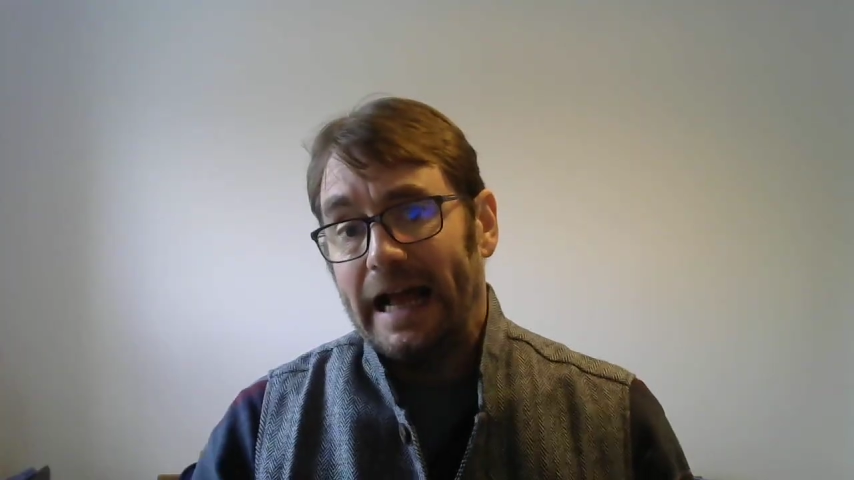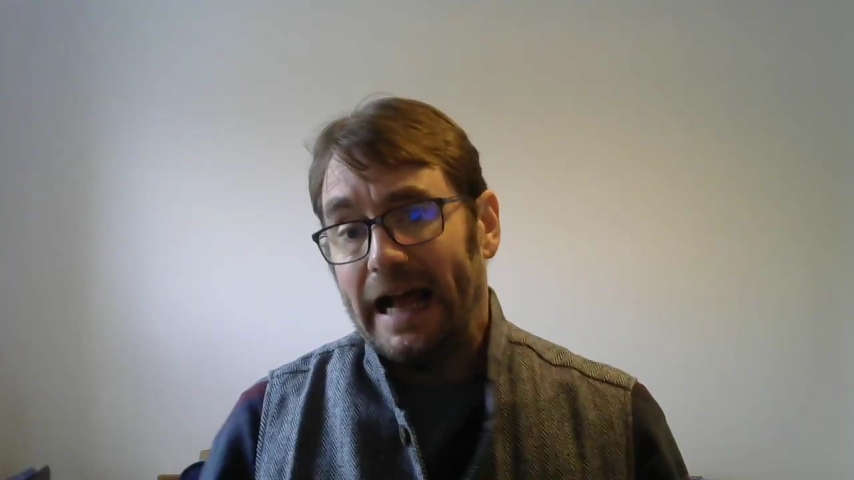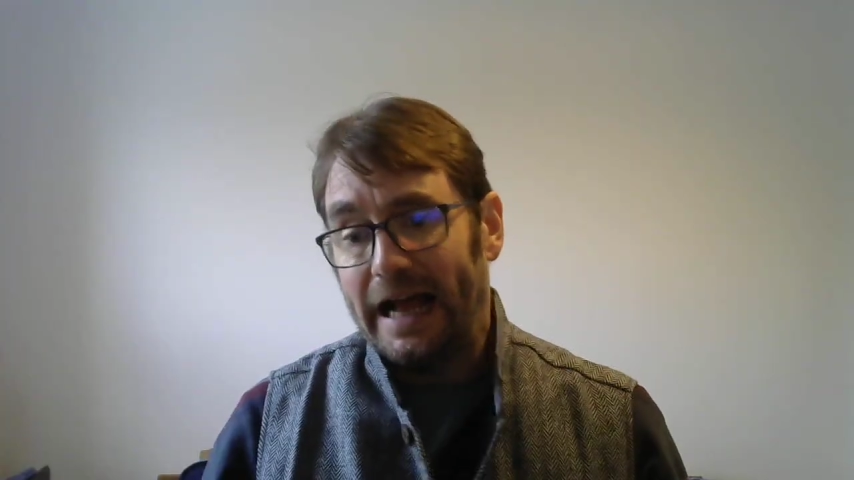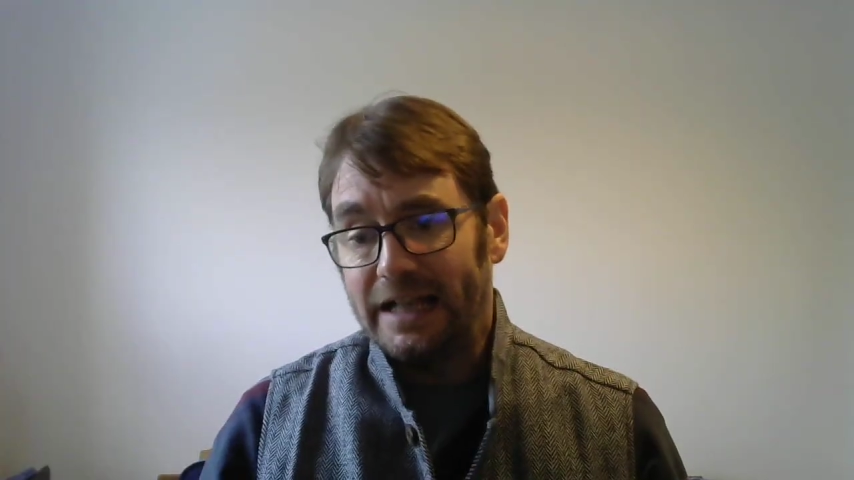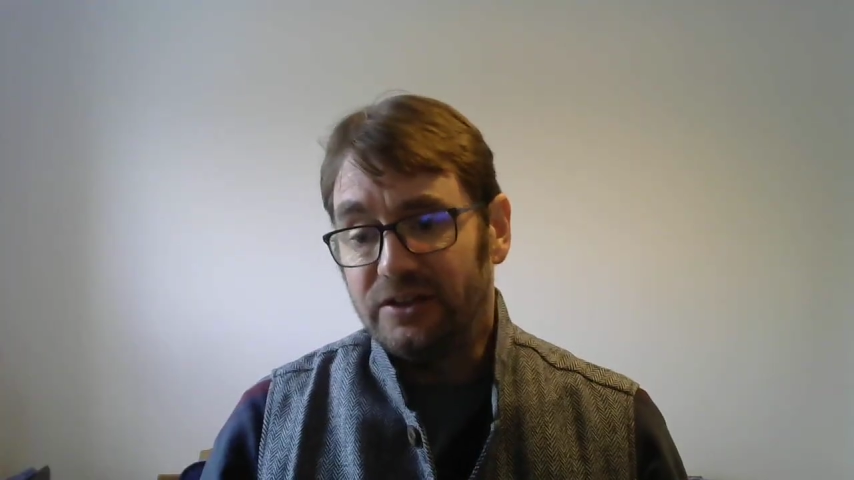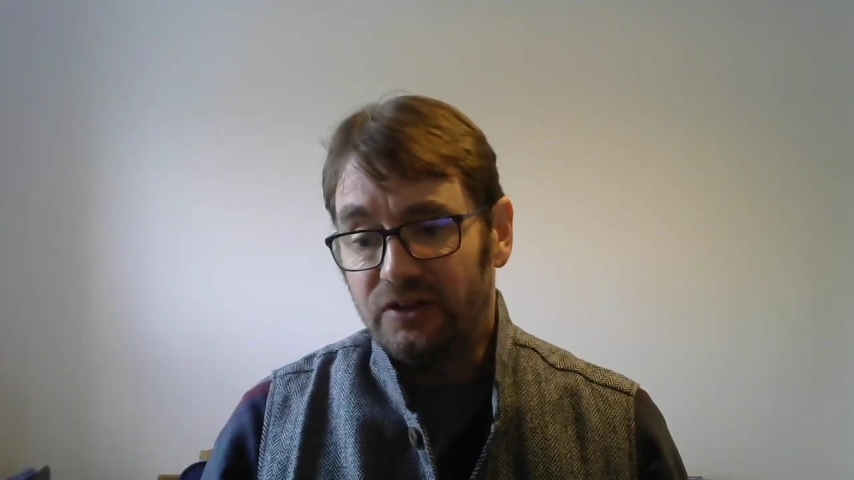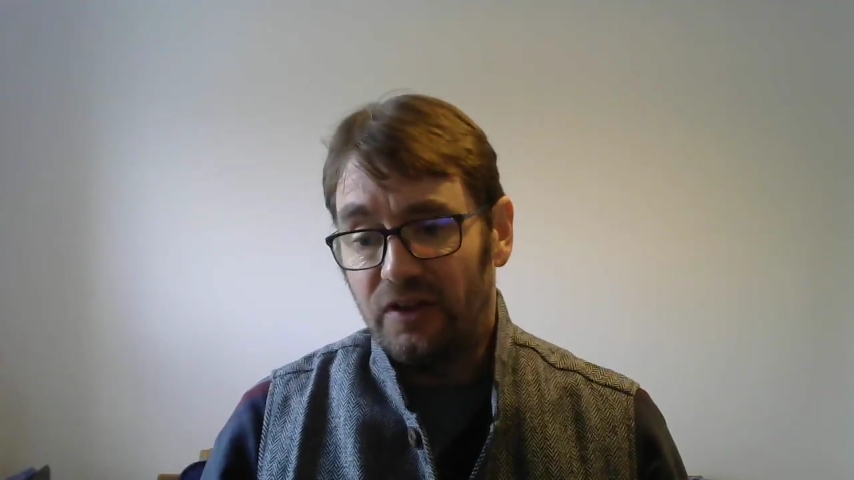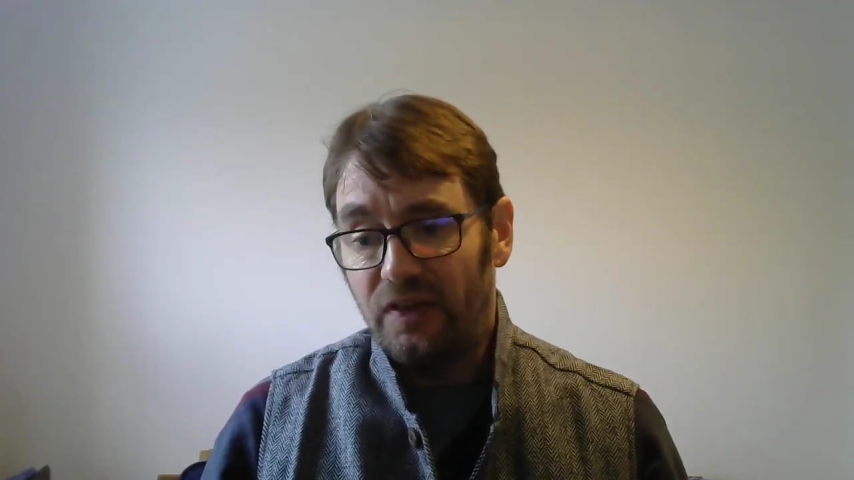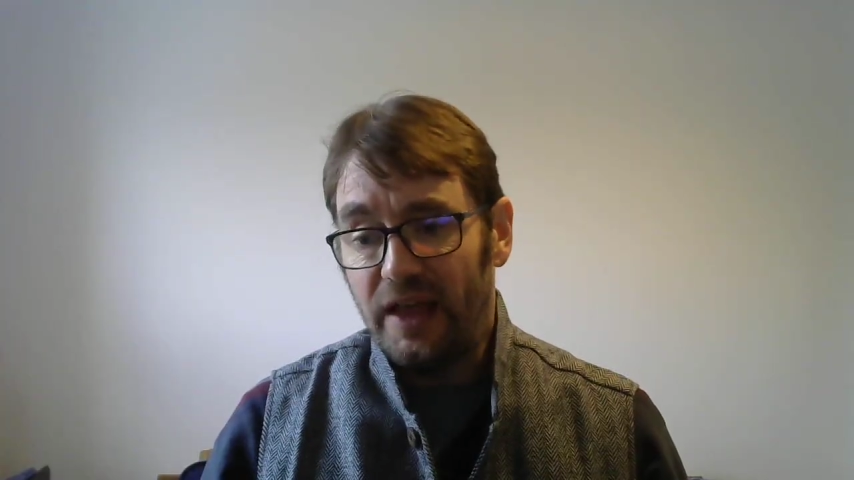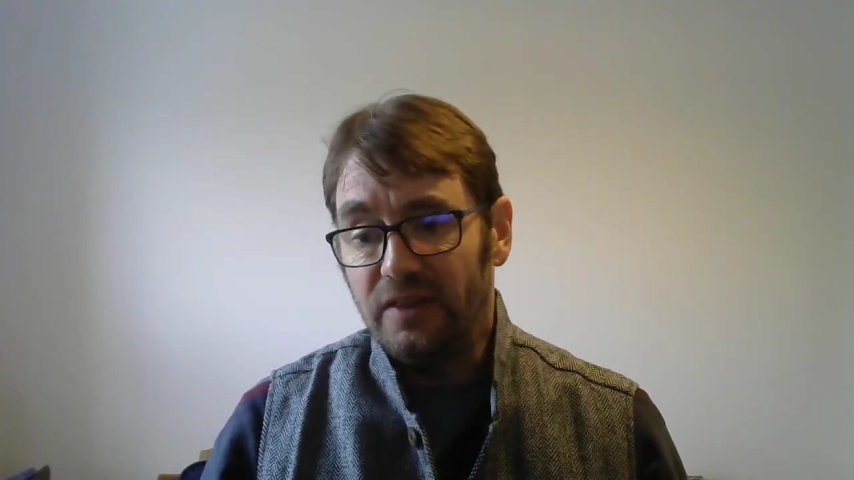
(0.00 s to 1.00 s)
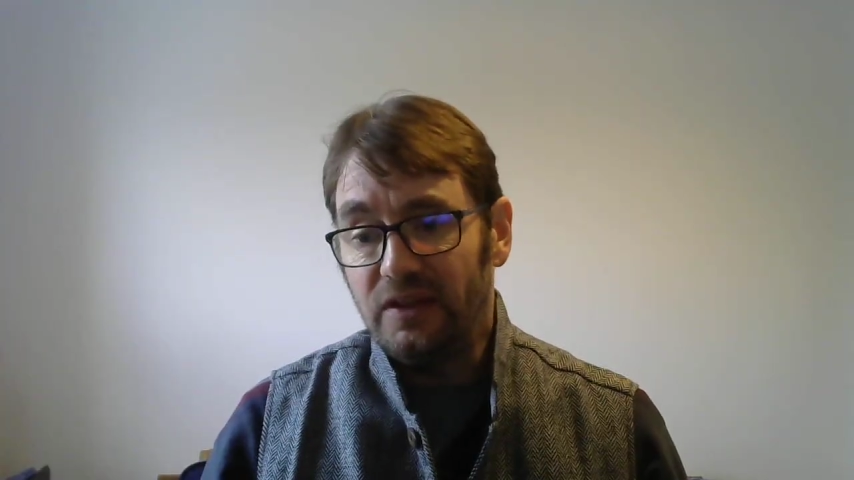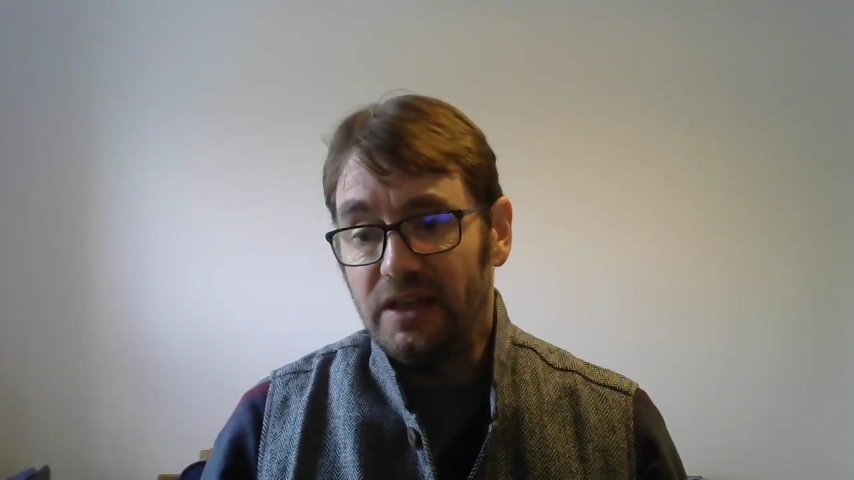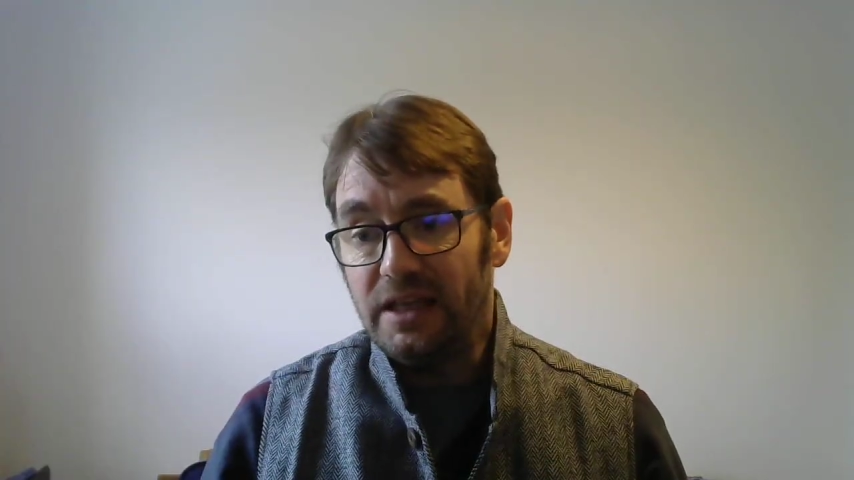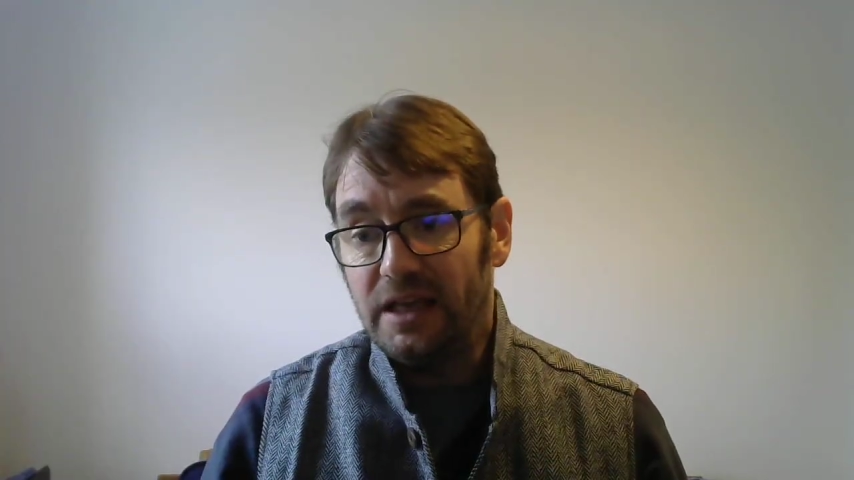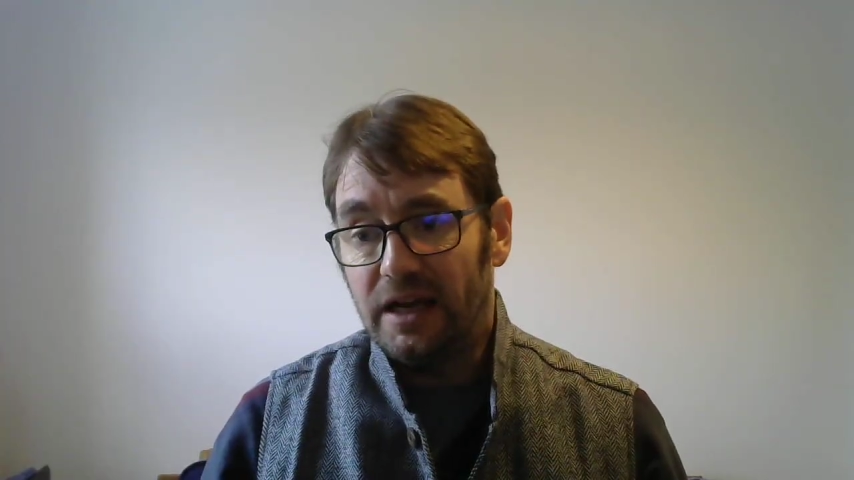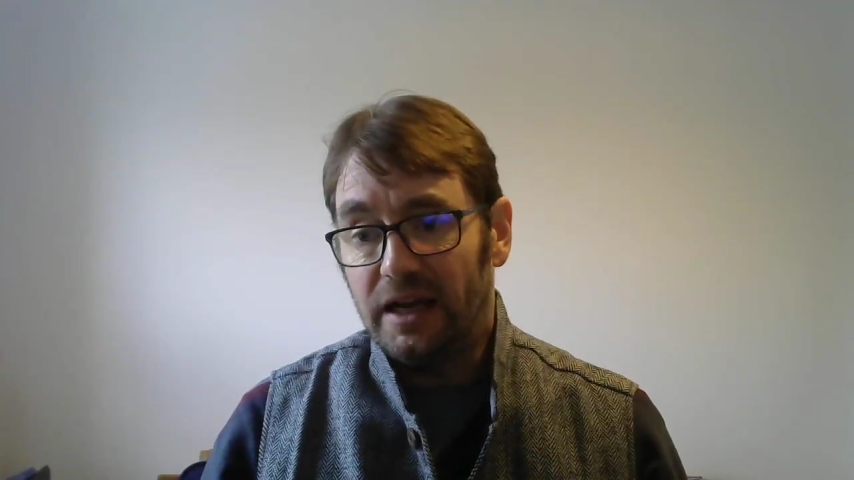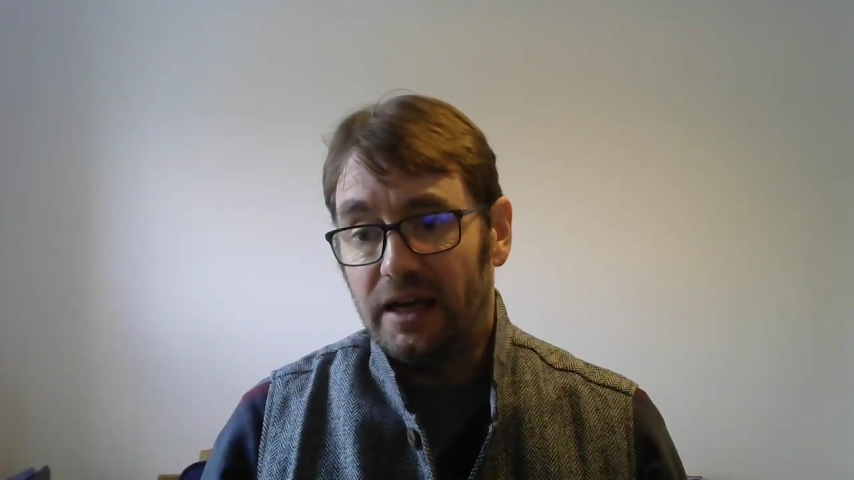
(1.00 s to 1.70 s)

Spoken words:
and then the